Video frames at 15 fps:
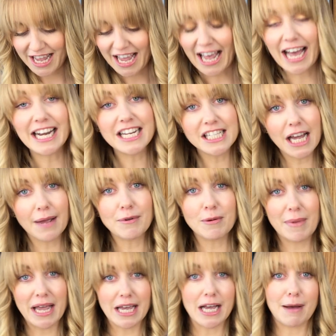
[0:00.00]
Anytime you're
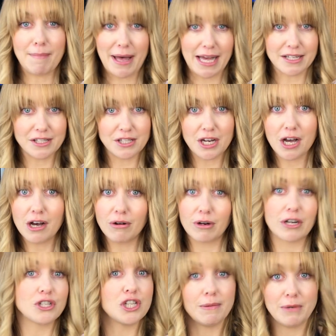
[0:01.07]
making a pesto or
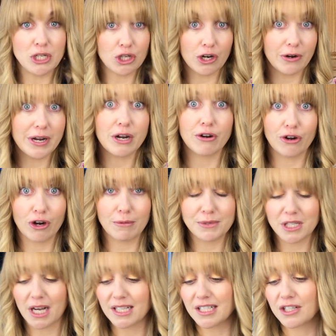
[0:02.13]
a chimichurri or an herb
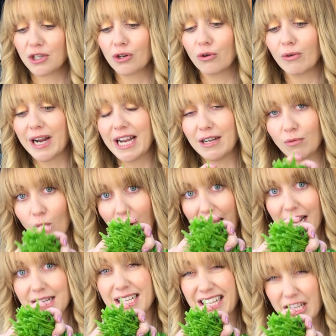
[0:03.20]
sauce, it's a great way to